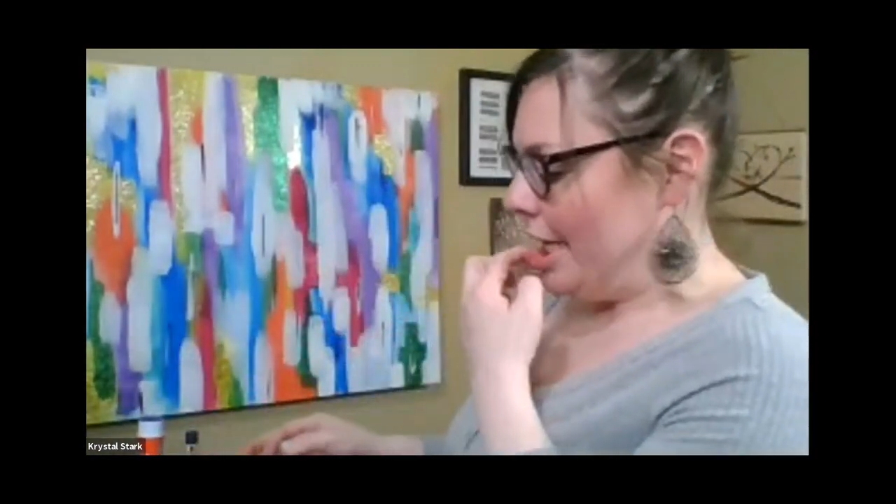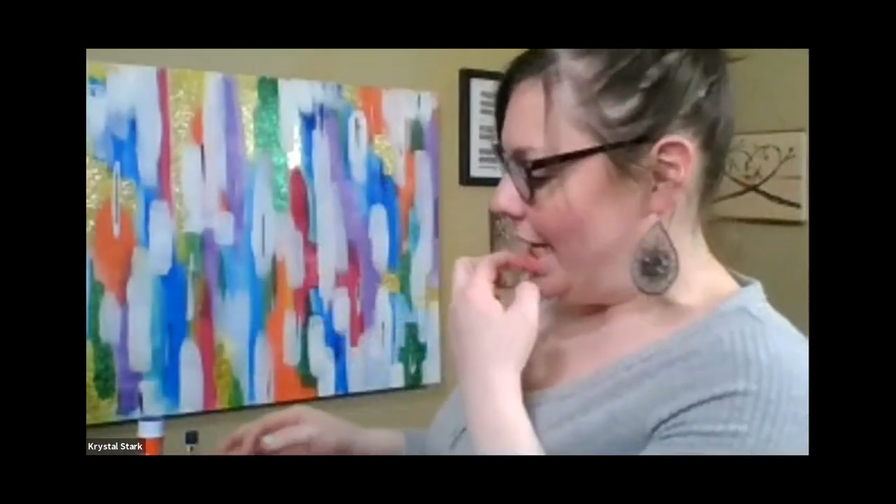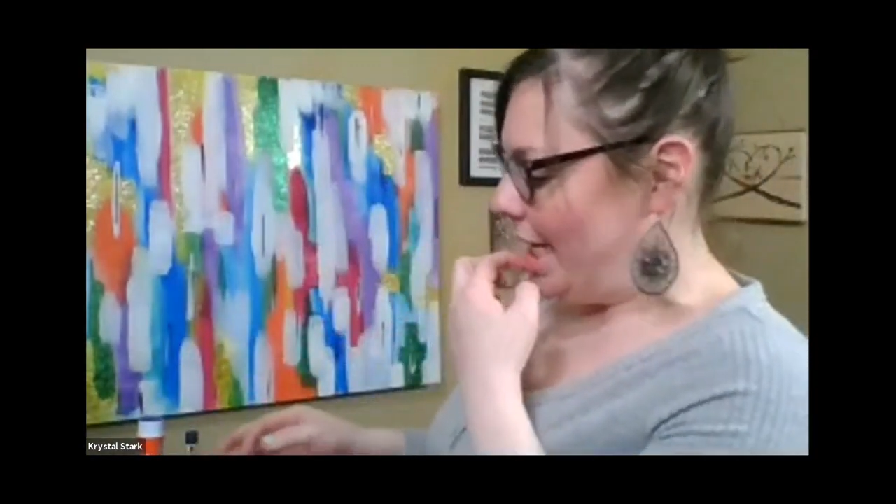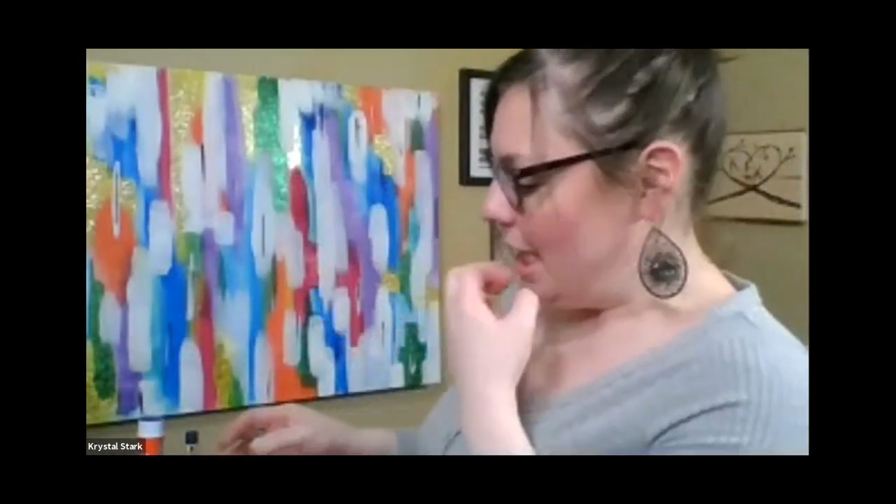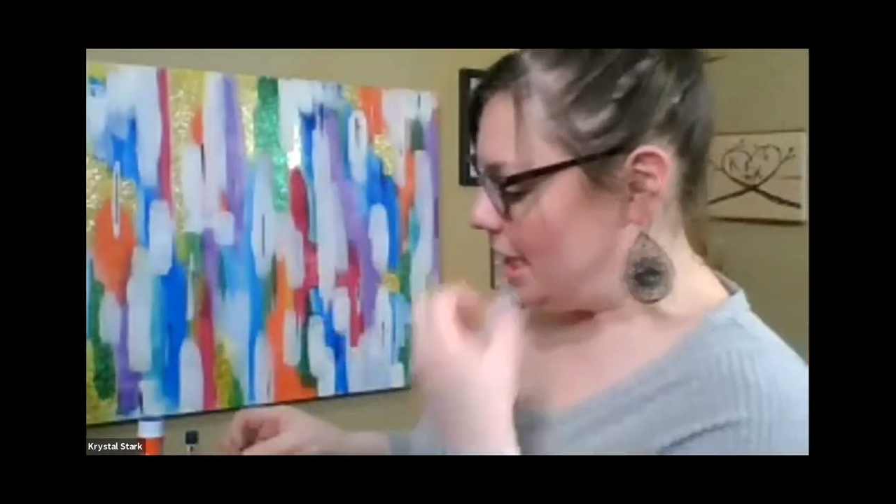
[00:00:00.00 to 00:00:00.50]

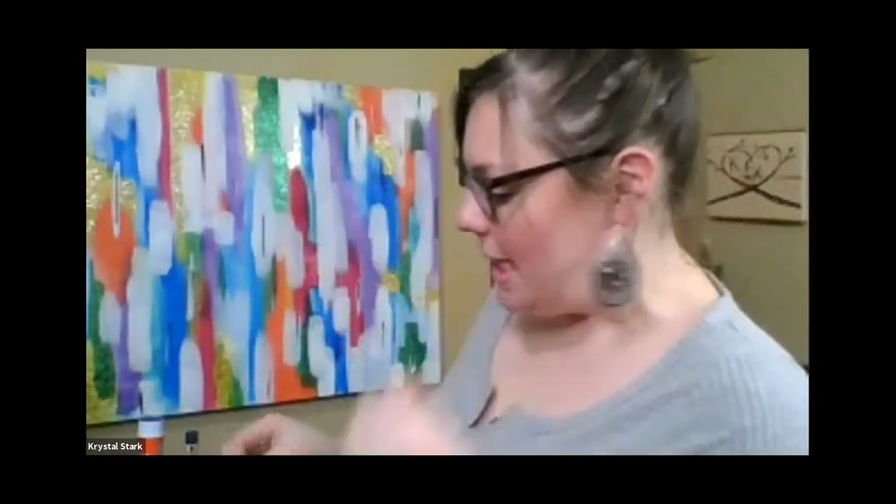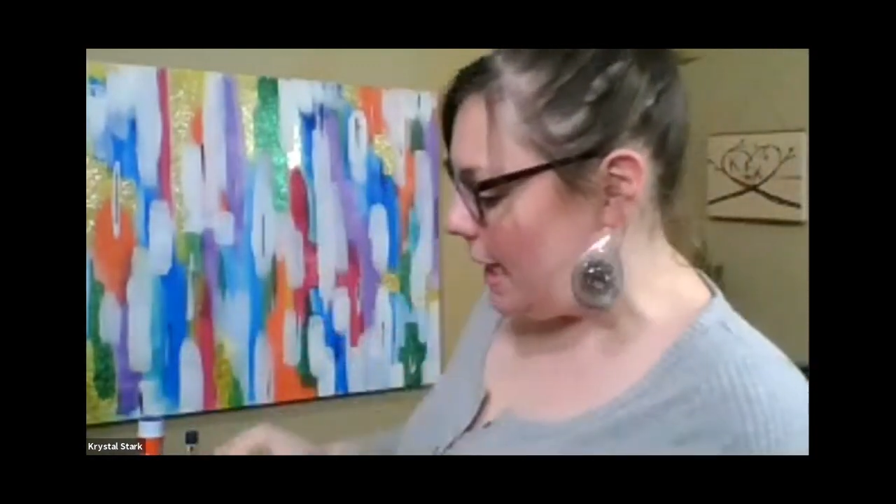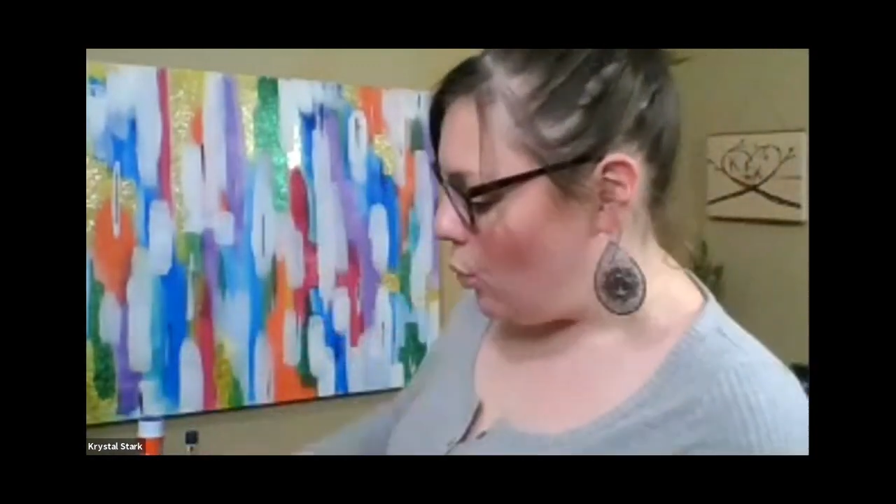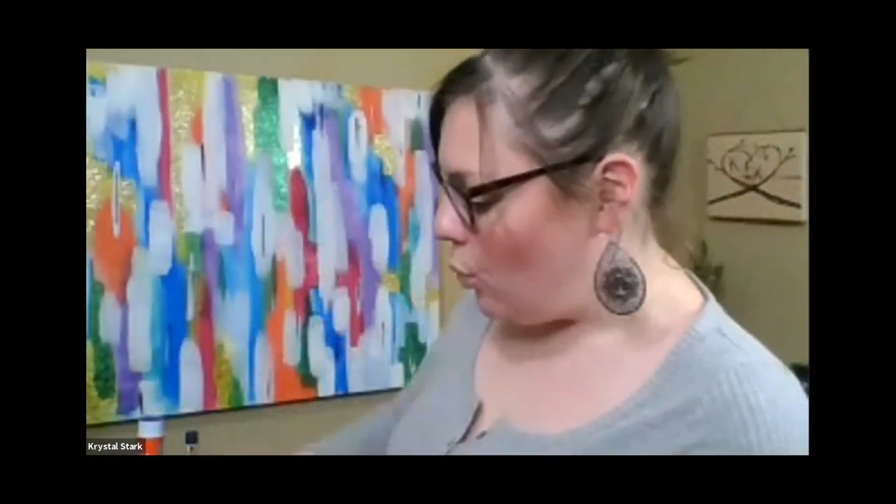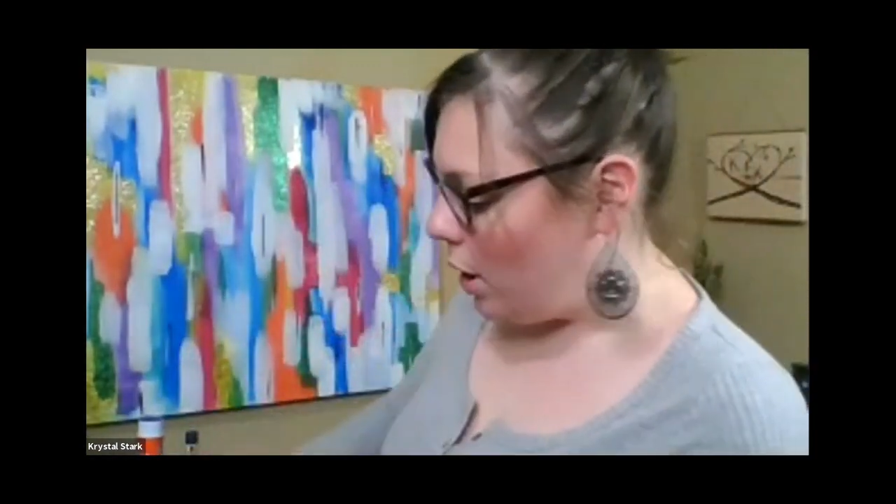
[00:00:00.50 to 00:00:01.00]
And take
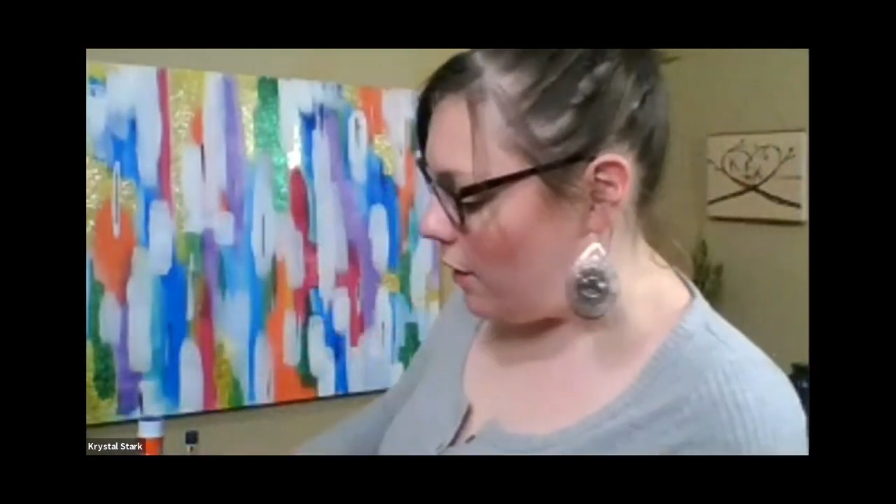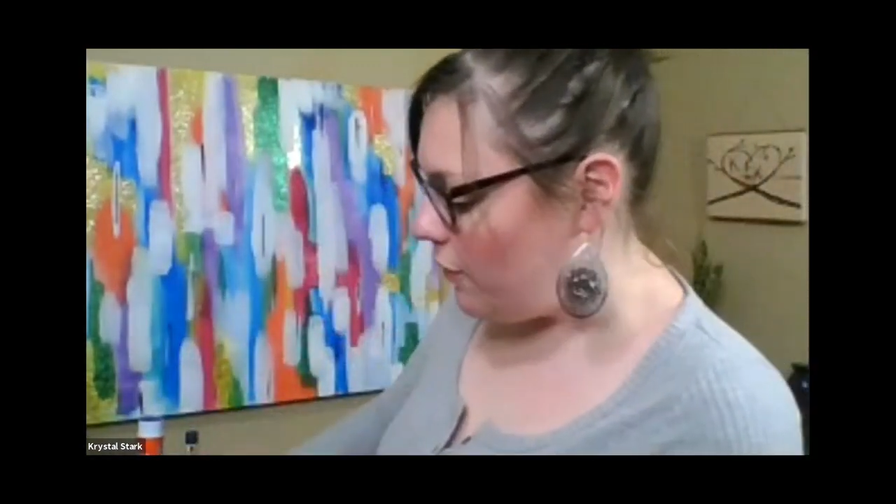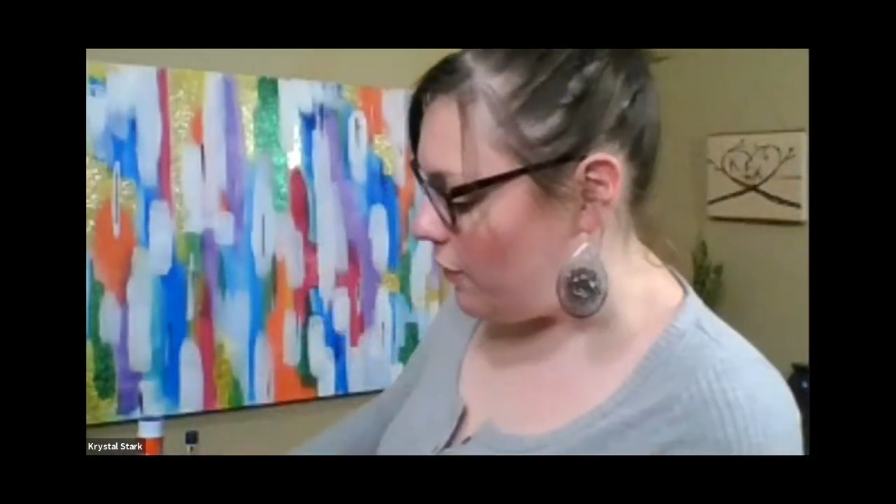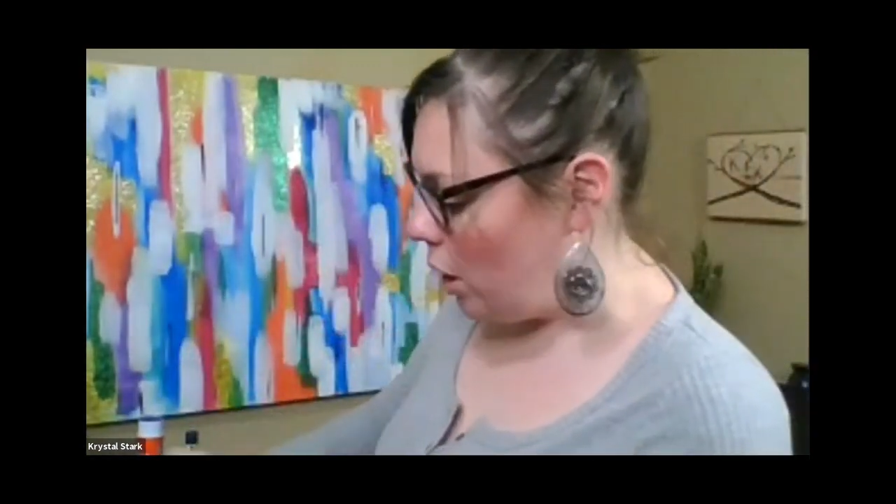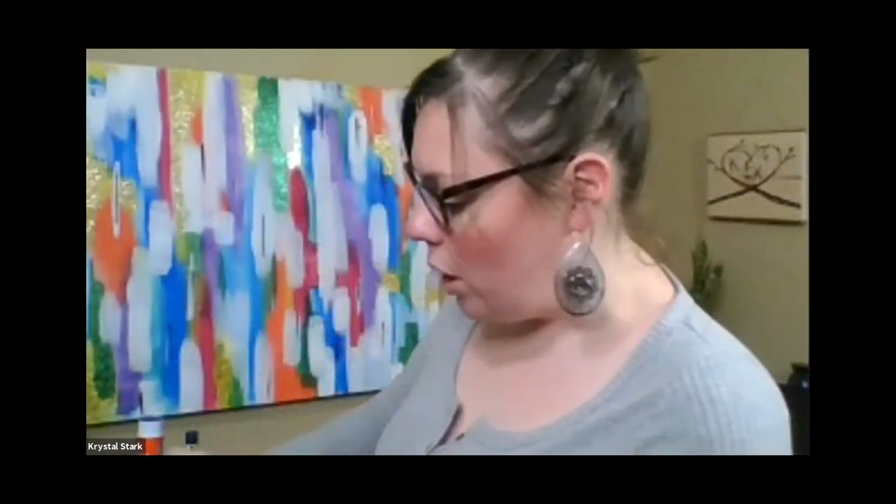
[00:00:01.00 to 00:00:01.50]
out one of
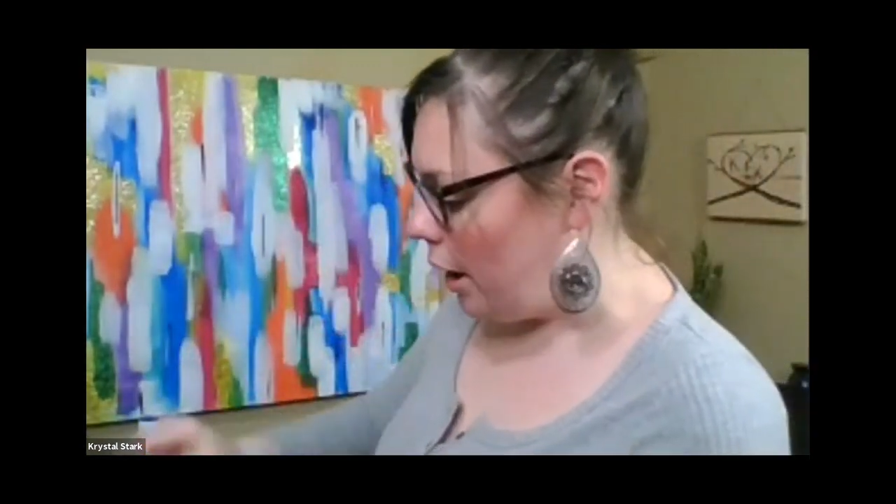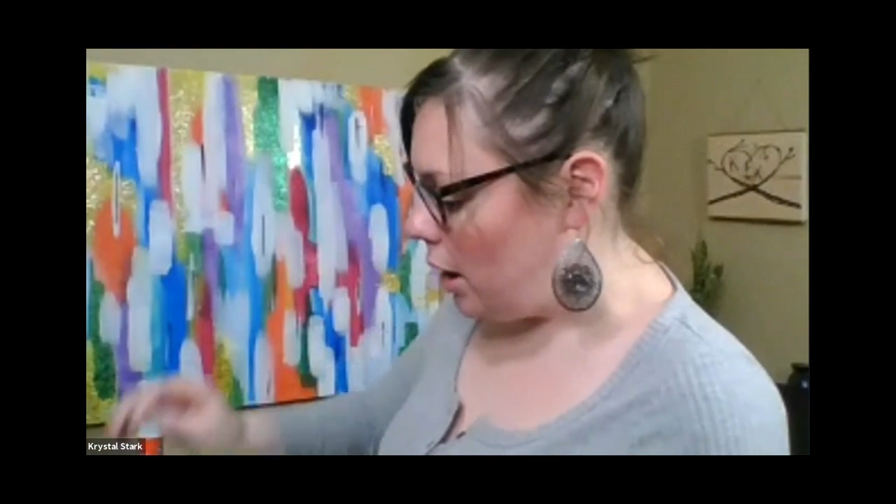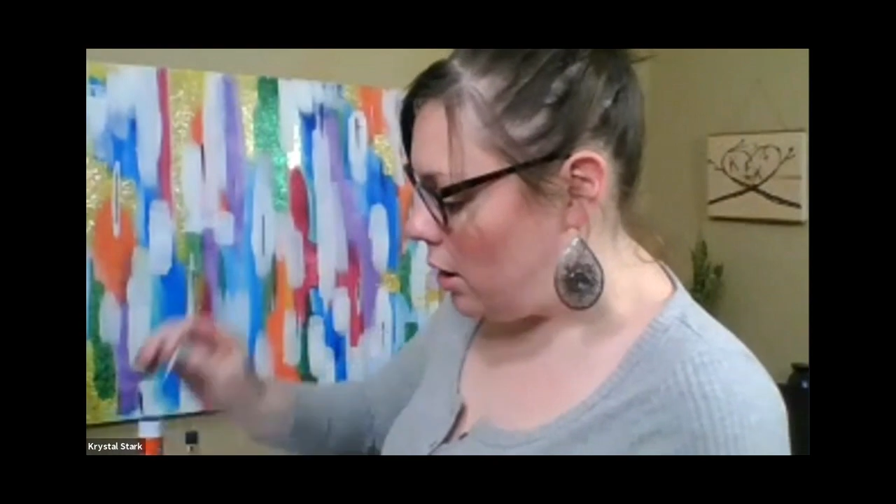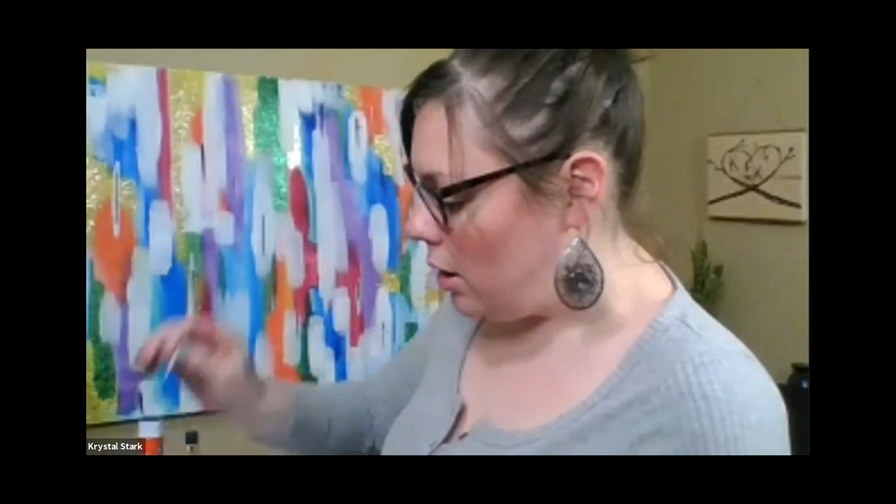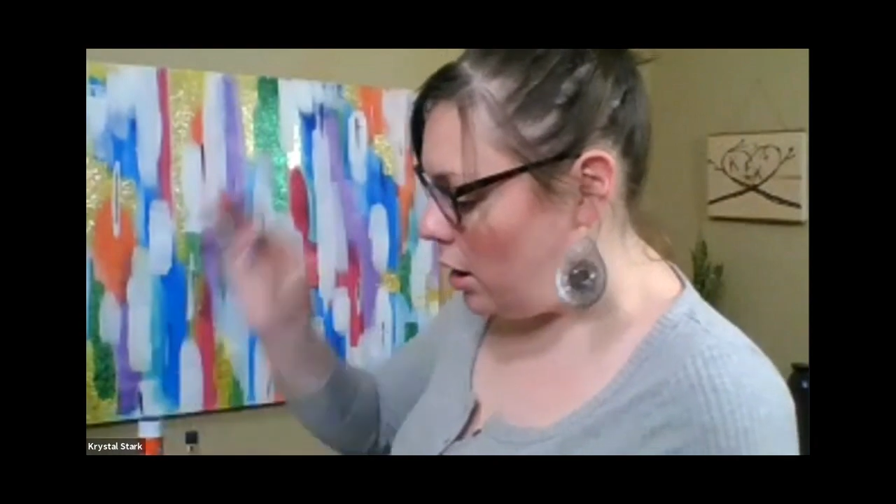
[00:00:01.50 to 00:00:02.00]
your